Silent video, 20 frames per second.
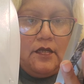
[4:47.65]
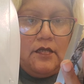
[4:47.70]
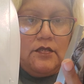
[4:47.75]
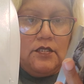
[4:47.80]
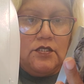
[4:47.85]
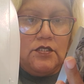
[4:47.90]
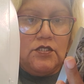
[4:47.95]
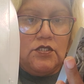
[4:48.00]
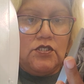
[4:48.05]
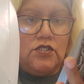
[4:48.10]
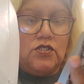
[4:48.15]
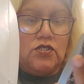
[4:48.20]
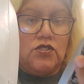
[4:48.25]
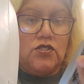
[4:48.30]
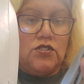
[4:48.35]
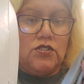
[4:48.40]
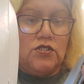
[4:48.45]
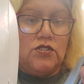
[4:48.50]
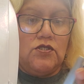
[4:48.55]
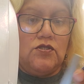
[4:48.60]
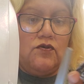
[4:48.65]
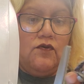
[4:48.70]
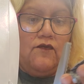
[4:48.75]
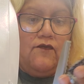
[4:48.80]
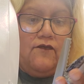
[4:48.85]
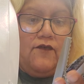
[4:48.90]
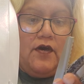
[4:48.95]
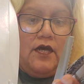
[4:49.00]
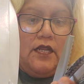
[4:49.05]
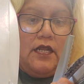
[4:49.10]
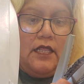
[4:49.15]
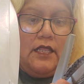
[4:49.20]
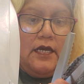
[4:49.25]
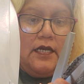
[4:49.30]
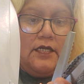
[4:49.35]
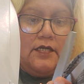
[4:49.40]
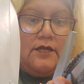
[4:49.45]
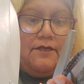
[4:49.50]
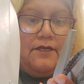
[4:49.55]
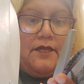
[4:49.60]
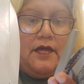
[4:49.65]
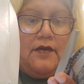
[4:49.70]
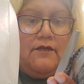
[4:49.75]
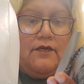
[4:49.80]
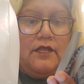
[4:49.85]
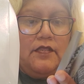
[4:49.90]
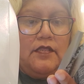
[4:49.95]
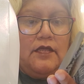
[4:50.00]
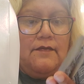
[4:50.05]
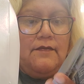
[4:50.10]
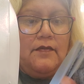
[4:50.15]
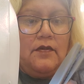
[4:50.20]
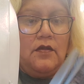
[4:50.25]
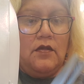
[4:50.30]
the scissors is so fun. I like to play with them.